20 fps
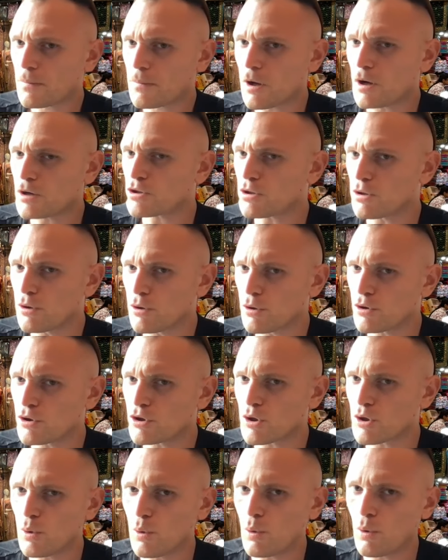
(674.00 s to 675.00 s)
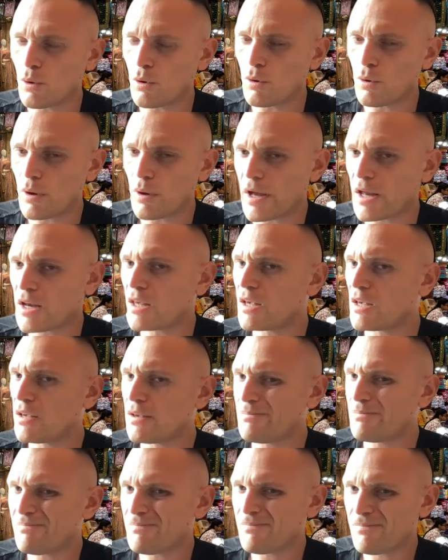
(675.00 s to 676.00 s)
hustlers or
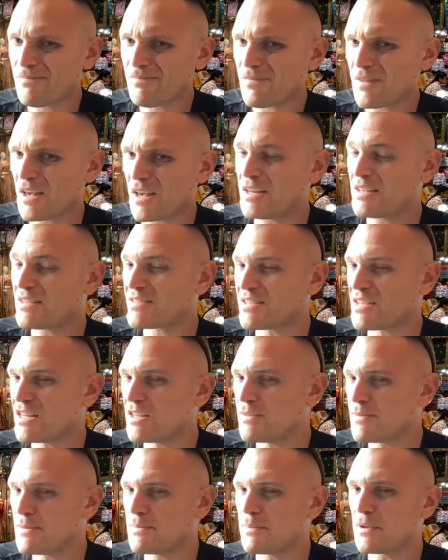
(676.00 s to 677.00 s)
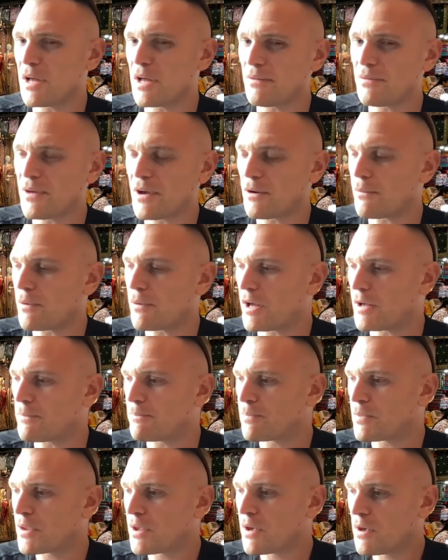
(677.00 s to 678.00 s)
any any seedy people out there, right?
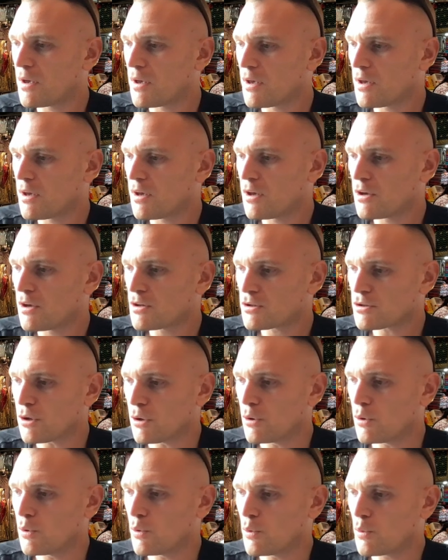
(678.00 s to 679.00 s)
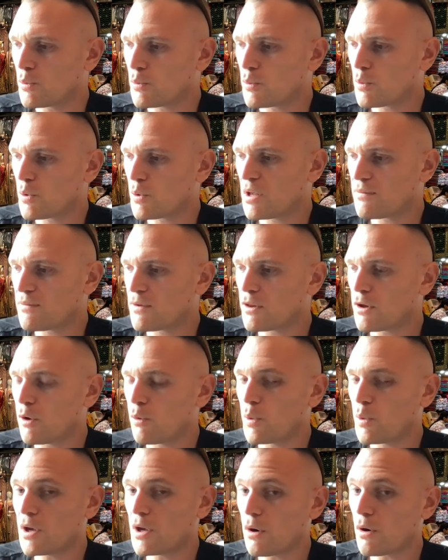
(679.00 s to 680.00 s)
So even though
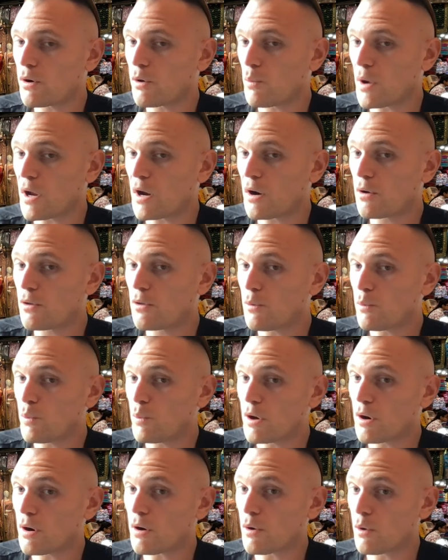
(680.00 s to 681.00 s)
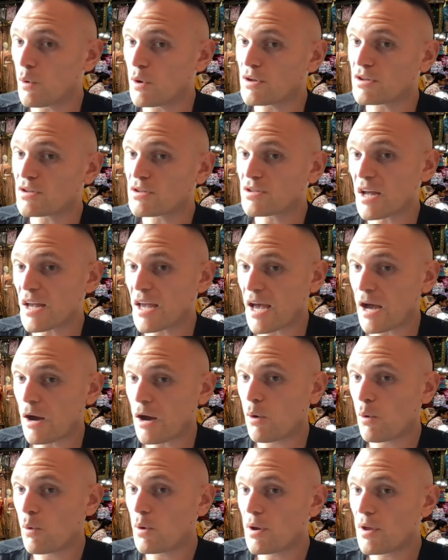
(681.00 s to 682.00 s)
we are aware that we are going to stick
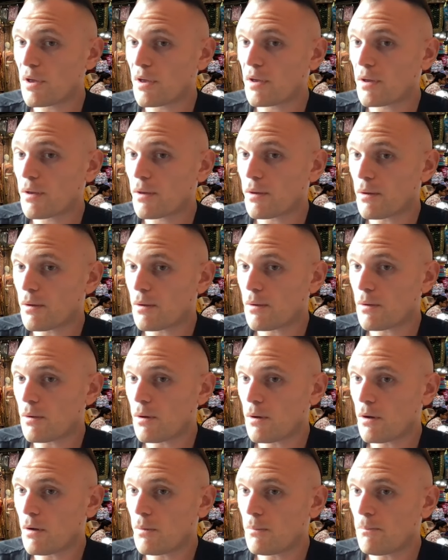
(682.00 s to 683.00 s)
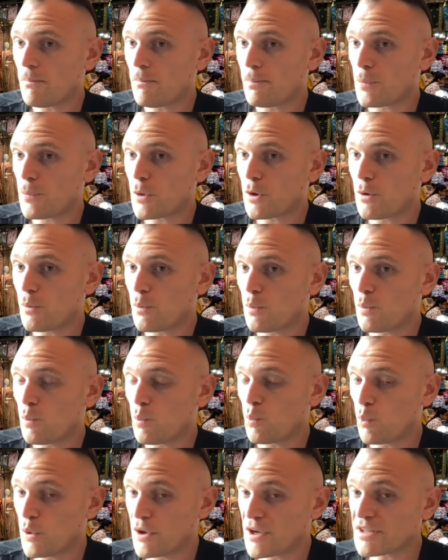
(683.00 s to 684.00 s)
out, um,
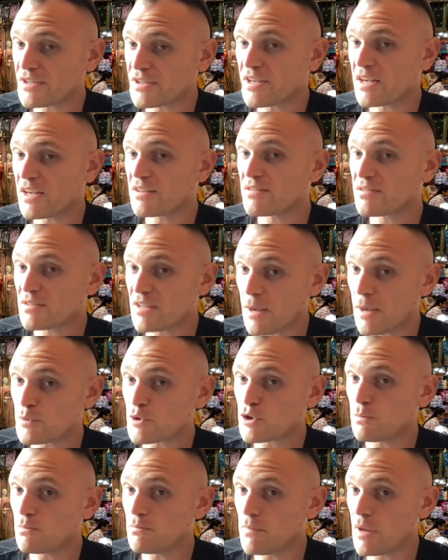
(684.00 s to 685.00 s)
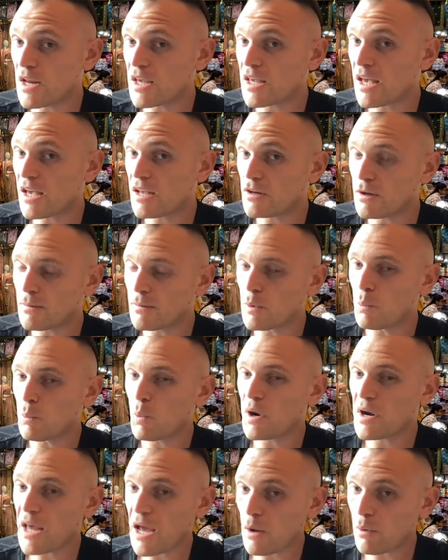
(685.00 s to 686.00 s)
we can take steps to mitigate number
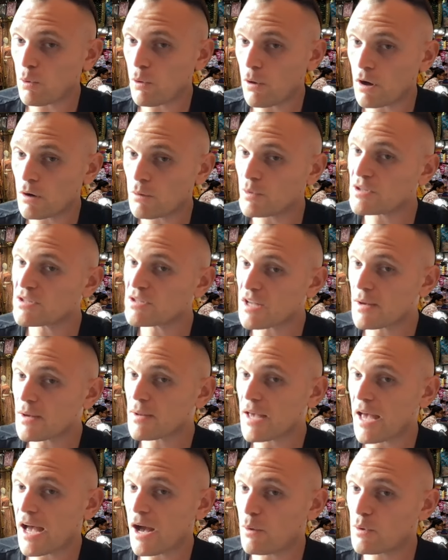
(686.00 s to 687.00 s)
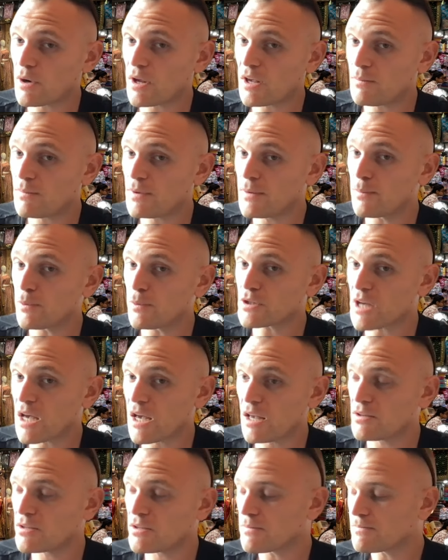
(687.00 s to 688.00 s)
one, how long we stick out in people's
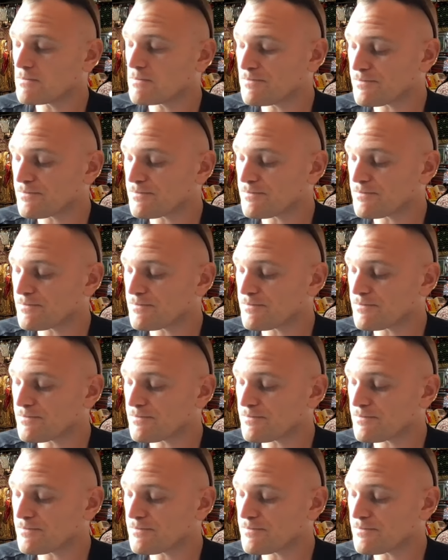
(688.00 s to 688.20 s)
heads.